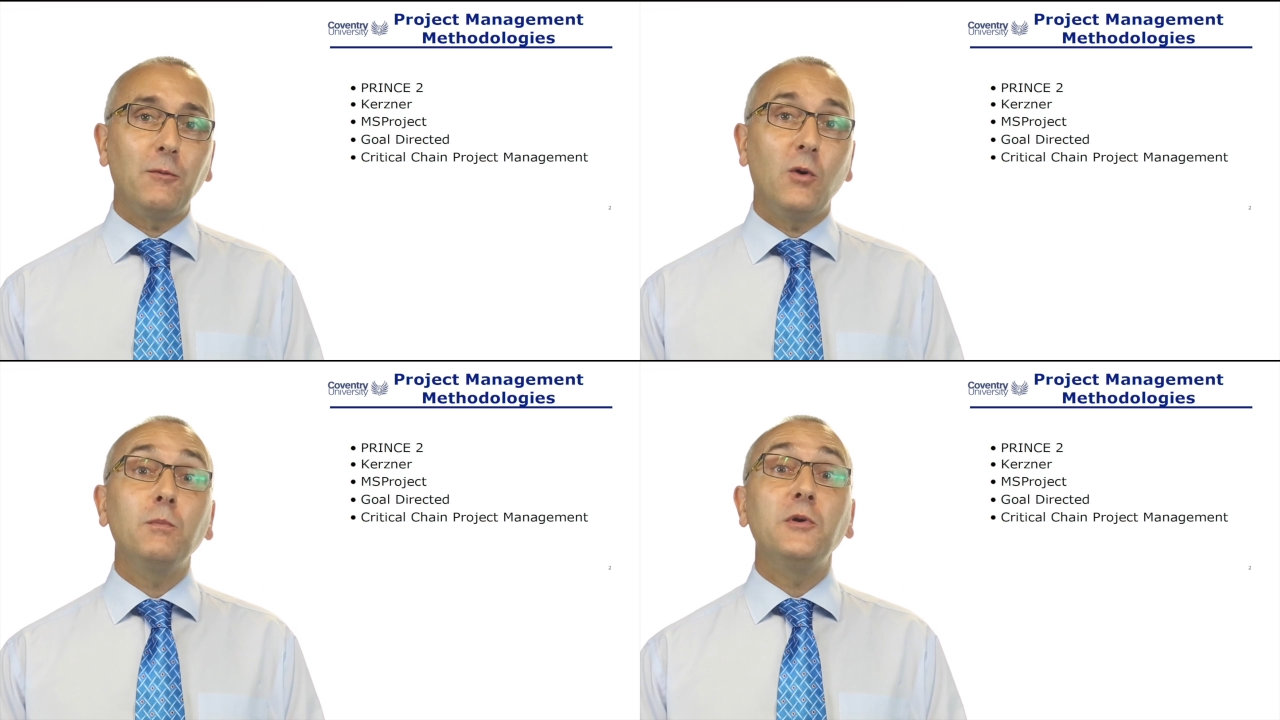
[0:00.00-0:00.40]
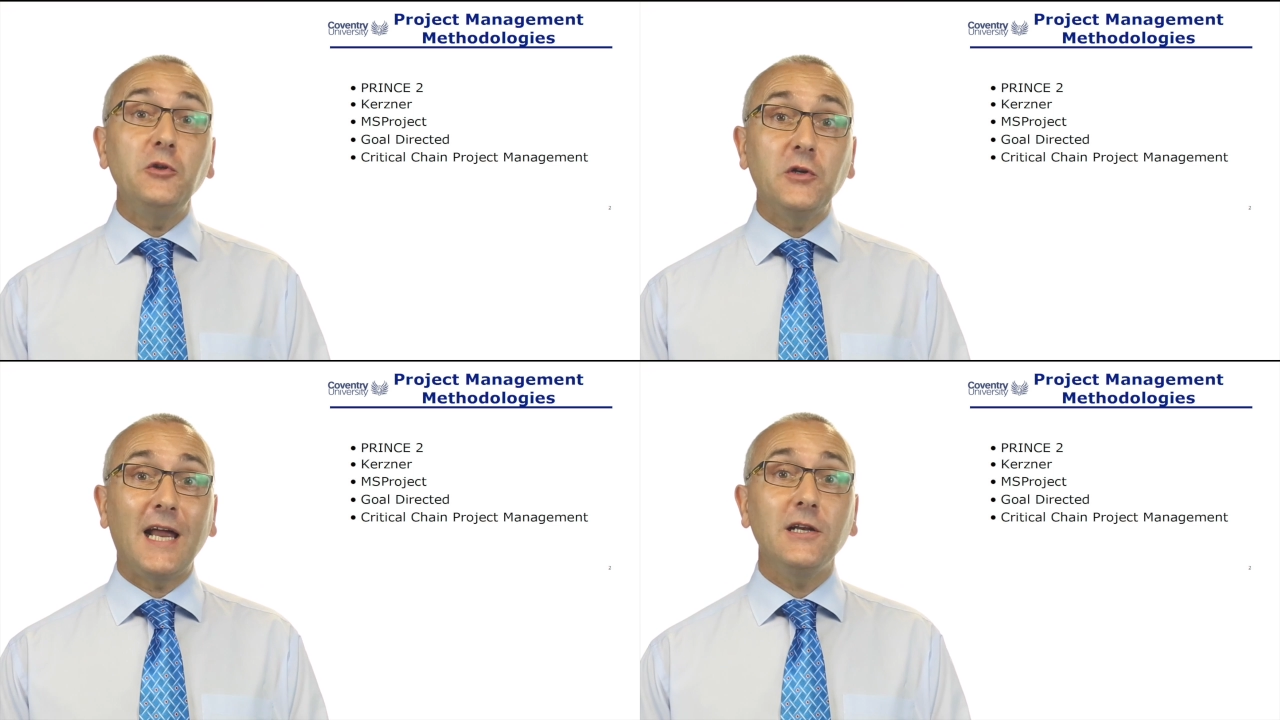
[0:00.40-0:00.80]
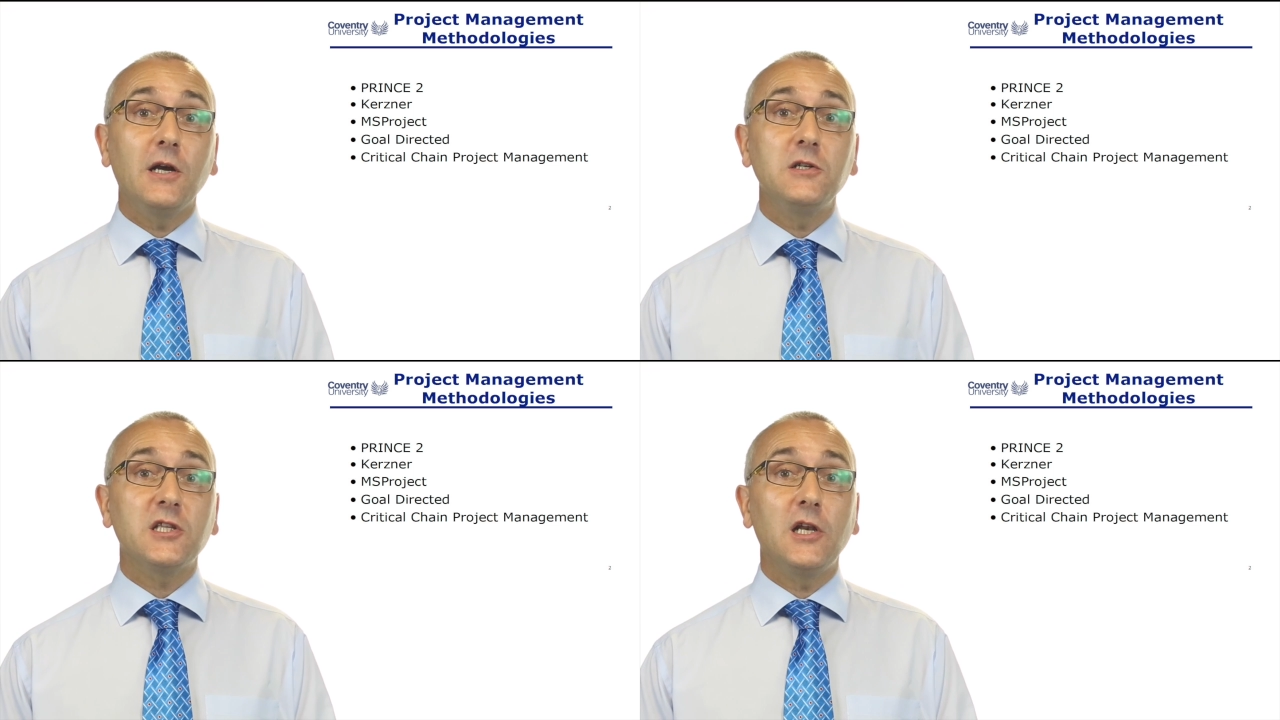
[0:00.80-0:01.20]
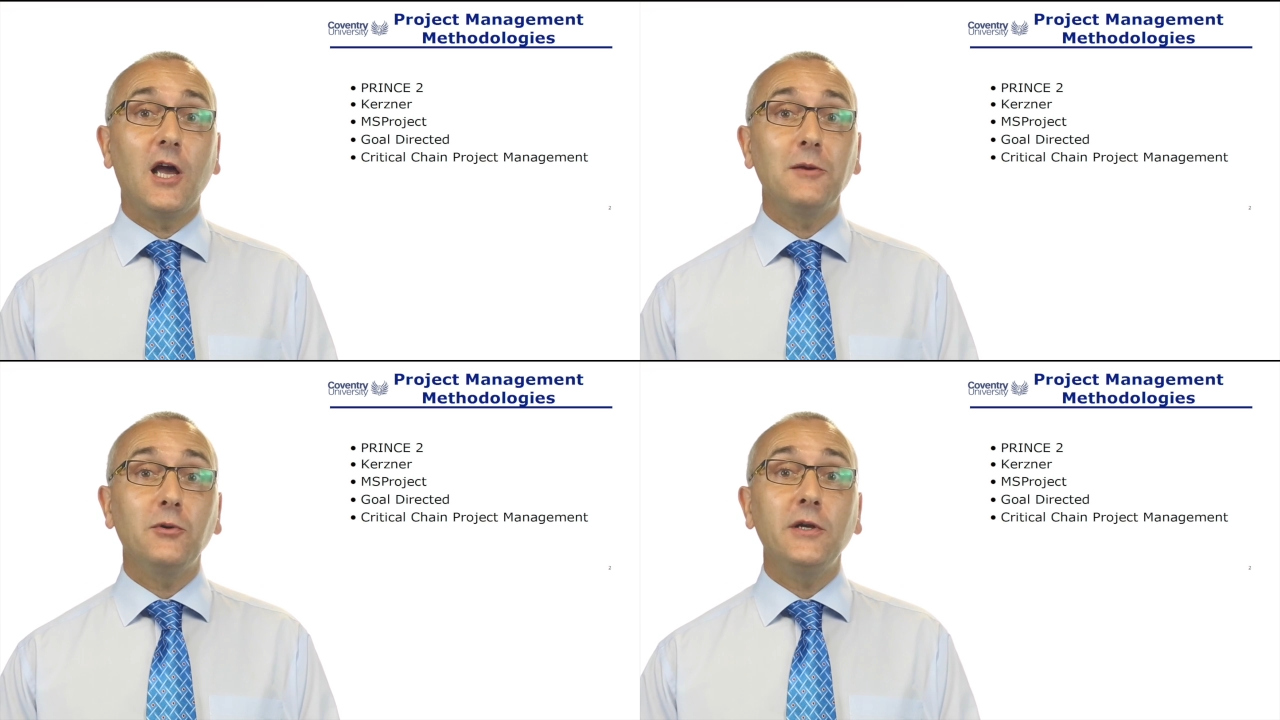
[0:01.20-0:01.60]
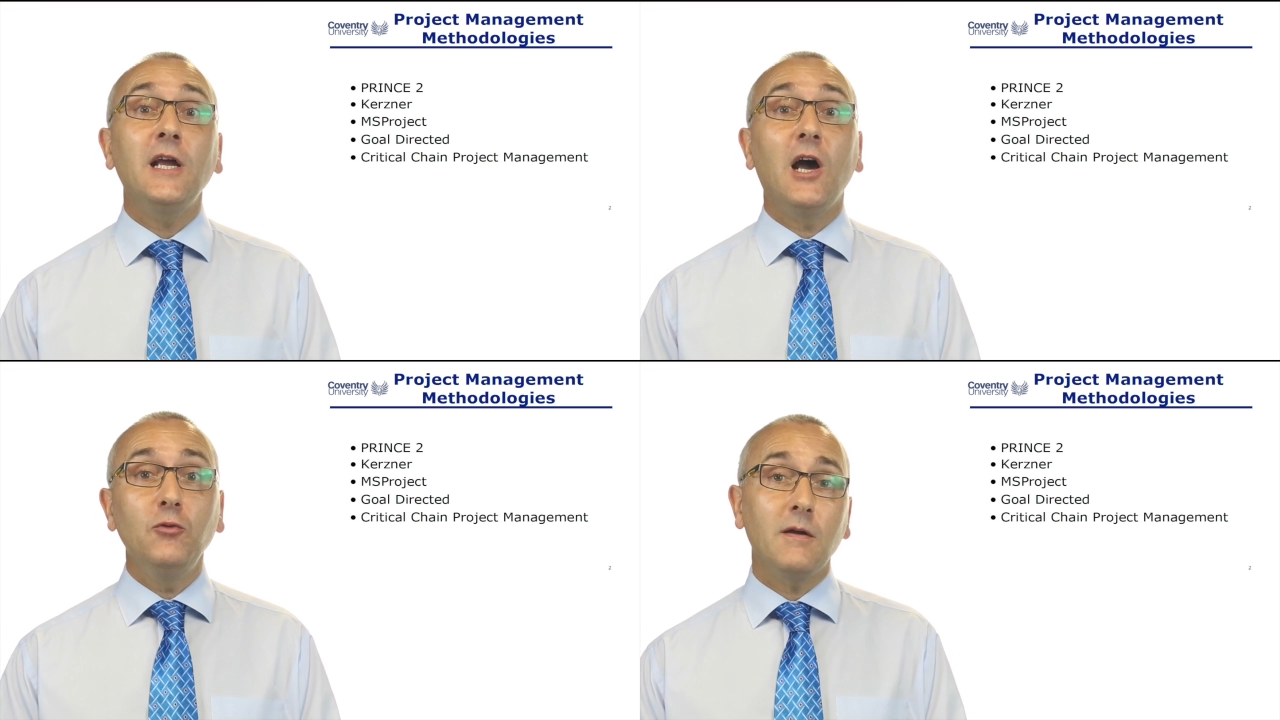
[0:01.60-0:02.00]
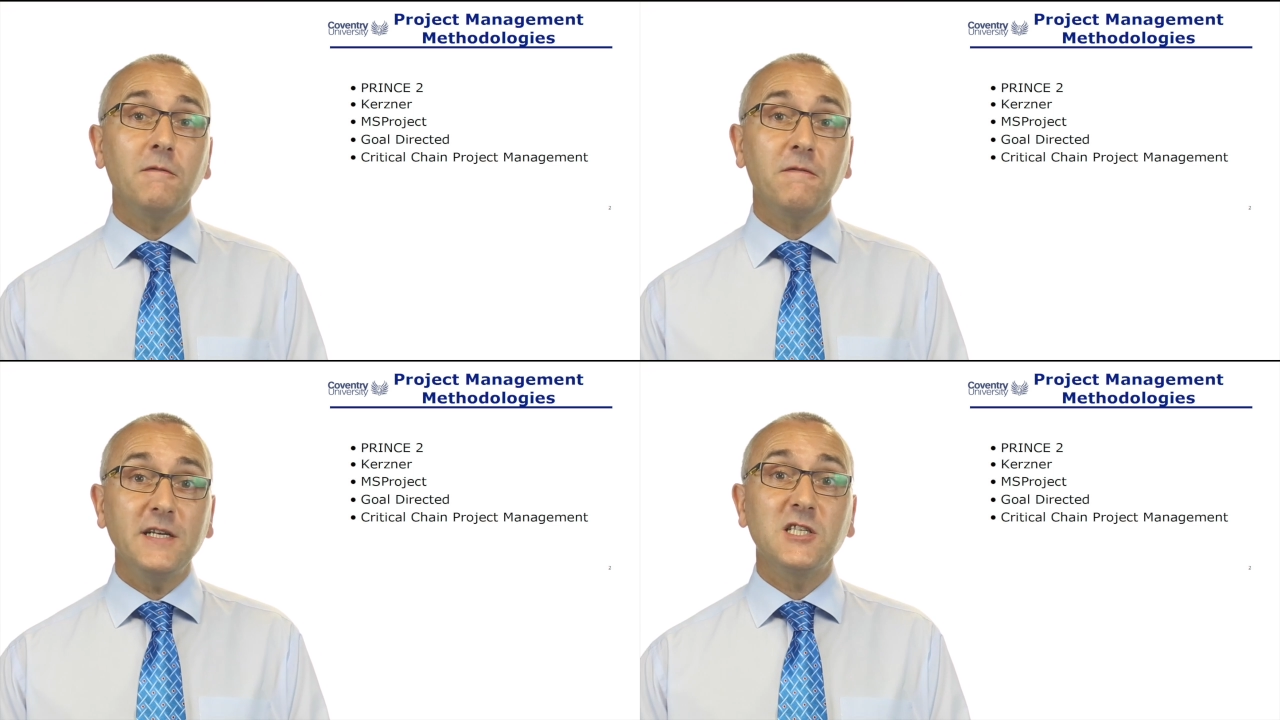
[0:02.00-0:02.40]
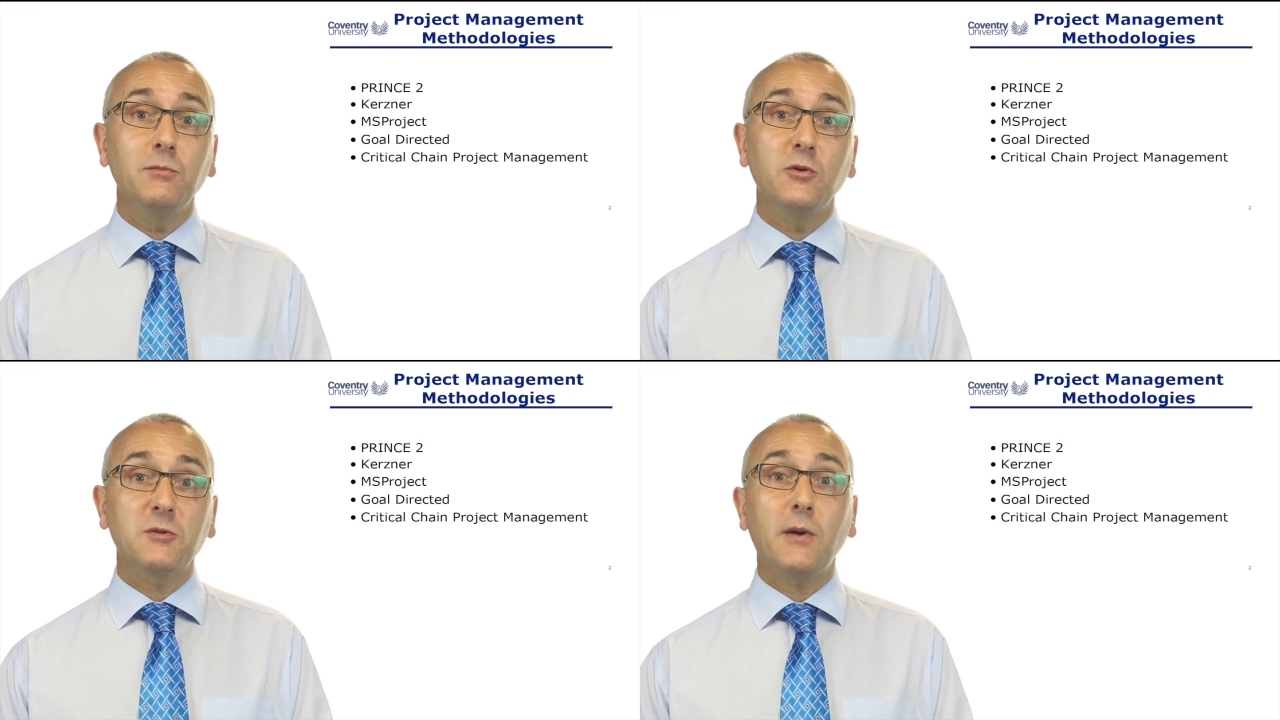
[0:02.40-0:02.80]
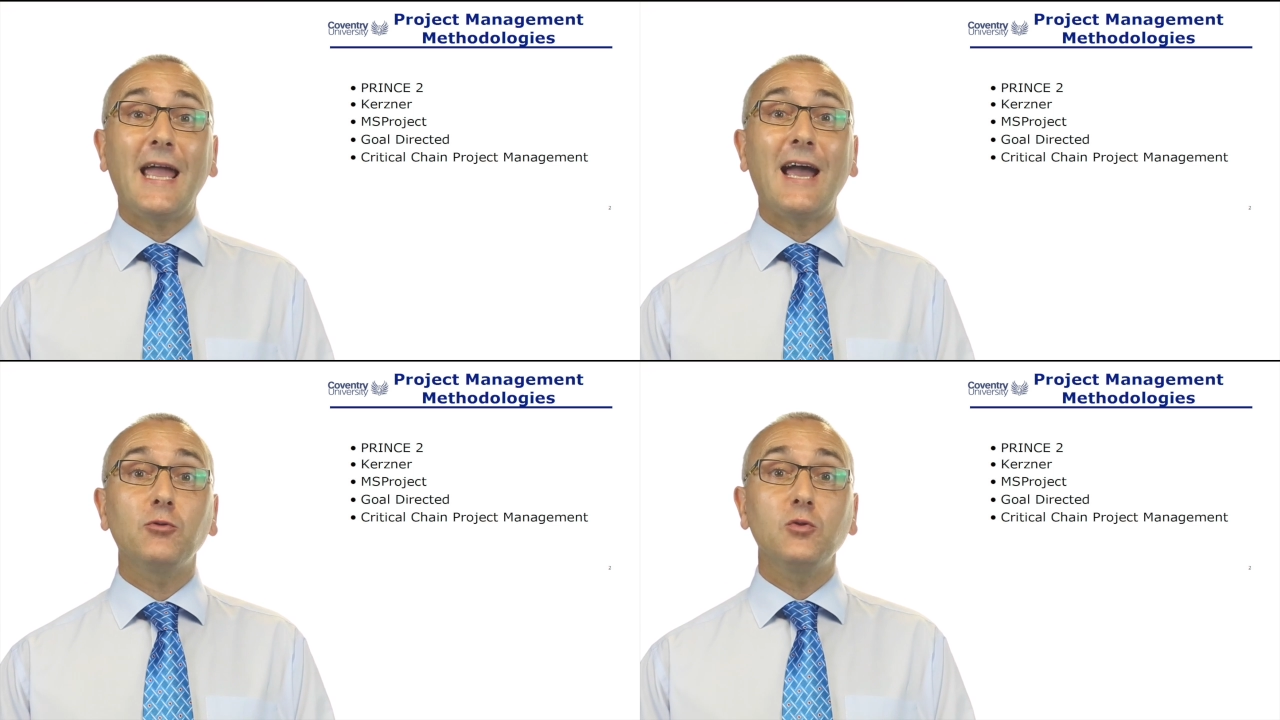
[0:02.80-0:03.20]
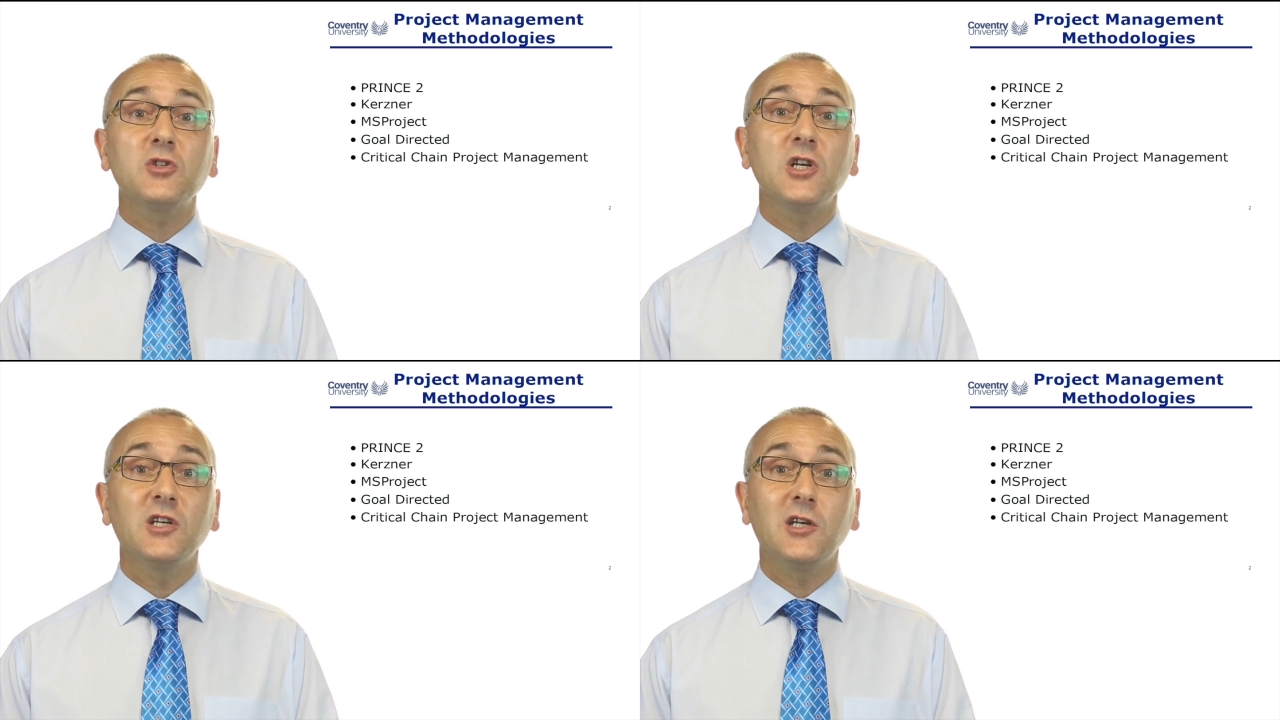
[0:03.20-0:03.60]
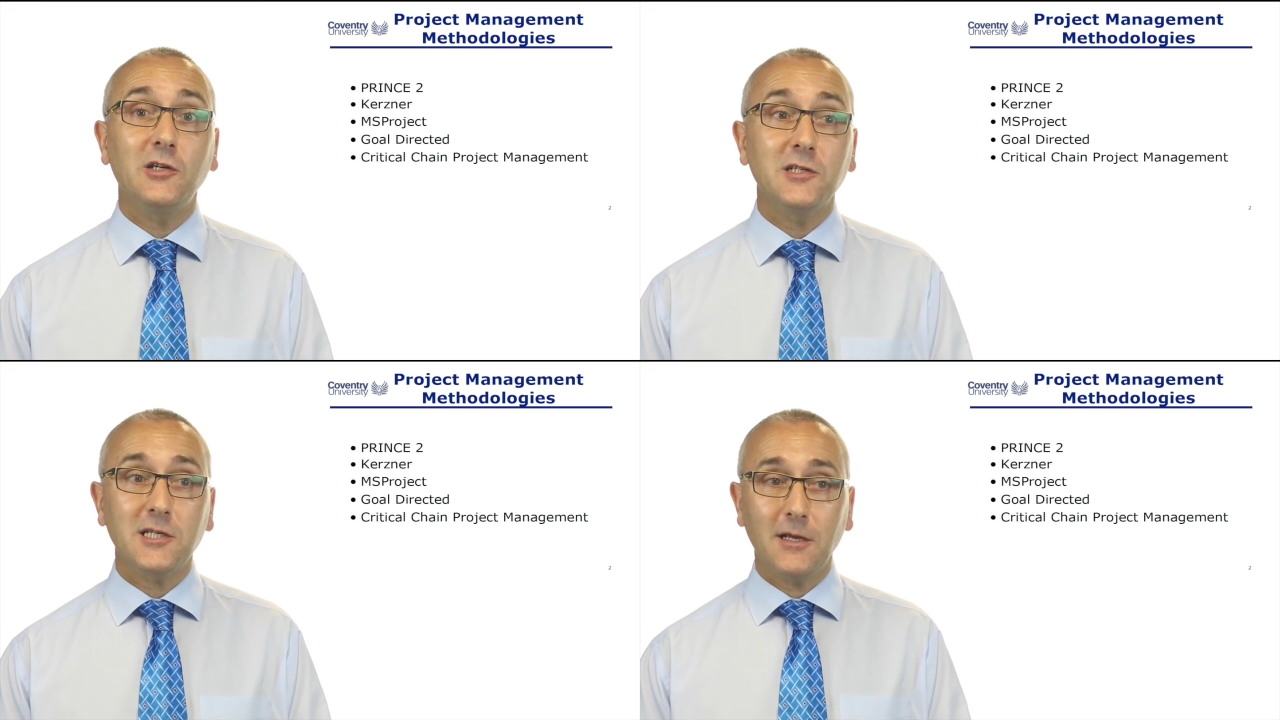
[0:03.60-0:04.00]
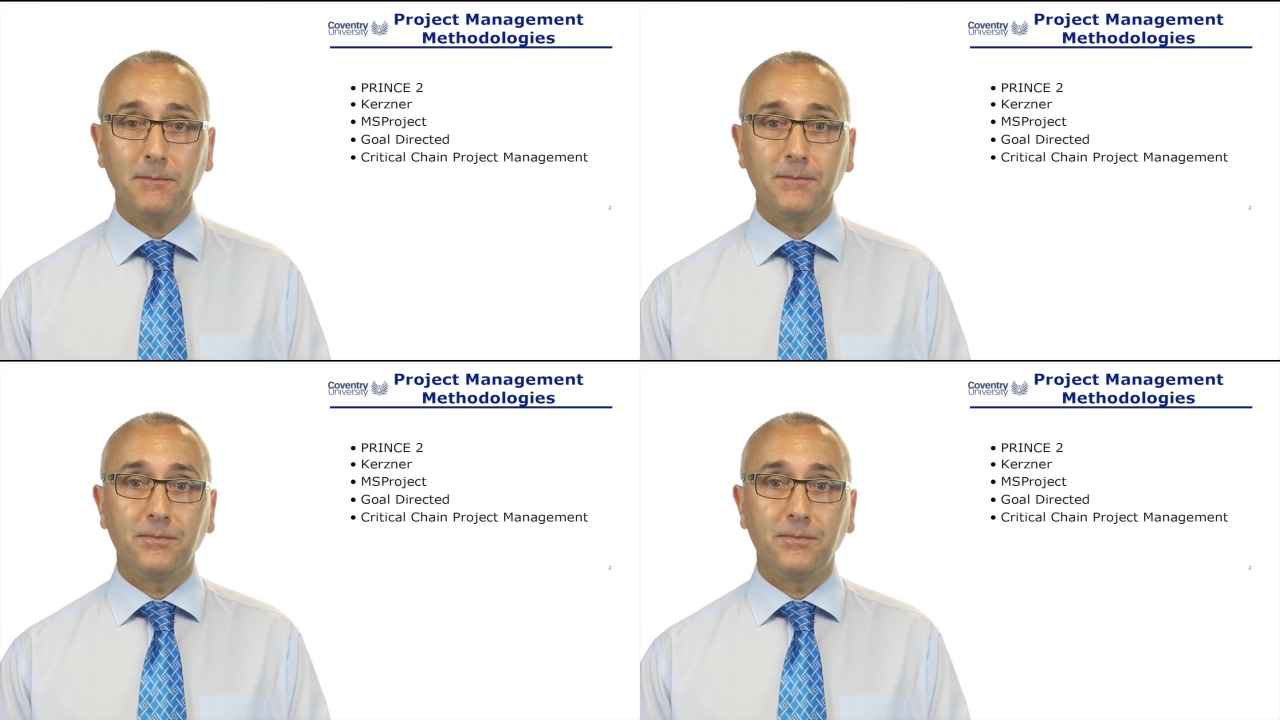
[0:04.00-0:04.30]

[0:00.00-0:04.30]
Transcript: that one, but you can go to the library and find some books by Harold Kerzner.